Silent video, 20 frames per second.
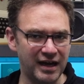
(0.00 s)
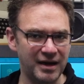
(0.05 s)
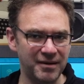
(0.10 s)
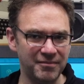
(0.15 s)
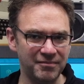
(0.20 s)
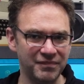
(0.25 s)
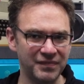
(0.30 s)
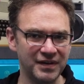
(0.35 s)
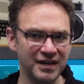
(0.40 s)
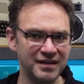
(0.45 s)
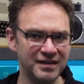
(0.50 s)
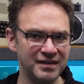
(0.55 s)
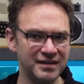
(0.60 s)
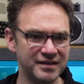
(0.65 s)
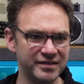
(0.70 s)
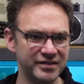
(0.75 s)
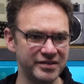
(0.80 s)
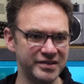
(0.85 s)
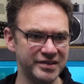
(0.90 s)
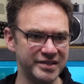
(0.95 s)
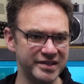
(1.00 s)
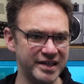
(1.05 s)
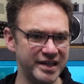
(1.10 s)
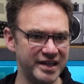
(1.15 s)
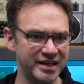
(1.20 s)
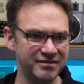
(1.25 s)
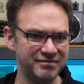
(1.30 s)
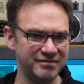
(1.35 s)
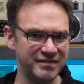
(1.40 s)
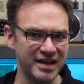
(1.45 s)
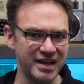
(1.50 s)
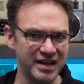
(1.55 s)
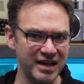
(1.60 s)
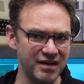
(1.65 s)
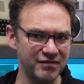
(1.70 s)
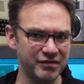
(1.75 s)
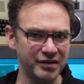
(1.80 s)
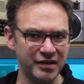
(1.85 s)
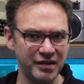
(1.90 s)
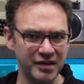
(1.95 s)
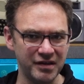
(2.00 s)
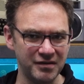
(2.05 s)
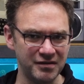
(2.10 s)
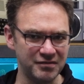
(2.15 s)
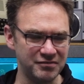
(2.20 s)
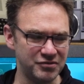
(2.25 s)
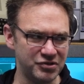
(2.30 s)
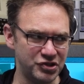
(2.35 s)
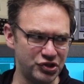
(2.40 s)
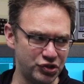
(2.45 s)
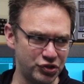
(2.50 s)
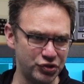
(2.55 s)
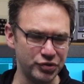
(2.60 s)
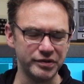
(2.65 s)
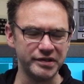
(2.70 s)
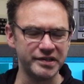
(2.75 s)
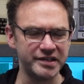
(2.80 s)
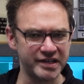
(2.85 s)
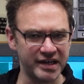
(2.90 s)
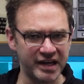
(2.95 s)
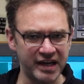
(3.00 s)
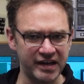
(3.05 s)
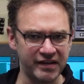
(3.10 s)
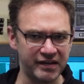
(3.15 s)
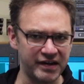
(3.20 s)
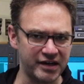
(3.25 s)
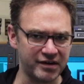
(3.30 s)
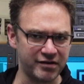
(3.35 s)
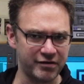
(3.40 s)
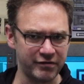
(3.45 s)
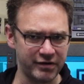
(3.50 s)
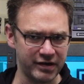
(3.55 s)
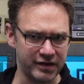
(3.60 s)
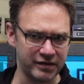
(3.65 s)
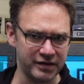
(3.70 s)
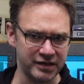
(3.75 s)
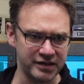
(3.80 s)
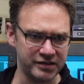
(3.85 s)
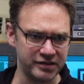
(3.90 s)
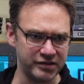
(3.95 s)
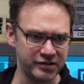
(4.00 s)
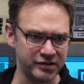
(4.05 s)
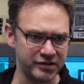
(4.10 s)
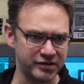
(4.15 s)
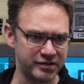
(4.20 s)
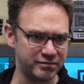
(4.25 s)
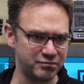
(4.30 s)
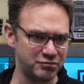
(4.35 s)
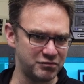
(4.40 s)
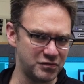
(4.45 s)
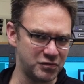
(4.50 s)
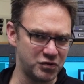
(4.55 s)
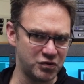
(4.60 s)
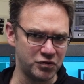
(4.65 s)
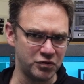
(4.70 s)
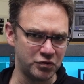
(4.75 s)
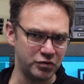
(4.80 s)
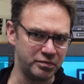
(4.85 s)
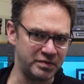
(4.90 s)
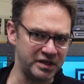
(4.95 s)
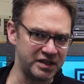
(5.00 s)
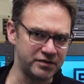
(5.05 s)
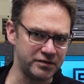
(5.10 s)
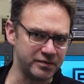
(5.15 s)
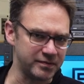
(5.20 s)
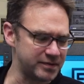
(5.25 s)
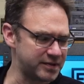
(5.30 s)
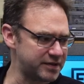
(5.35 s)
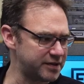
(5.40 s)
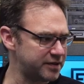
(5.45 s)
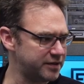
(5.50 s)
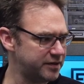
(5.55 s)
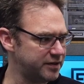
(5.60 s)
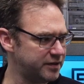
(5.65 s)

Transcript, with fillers: Um, because then, yeah, everything should scale out correctly to just two pixels.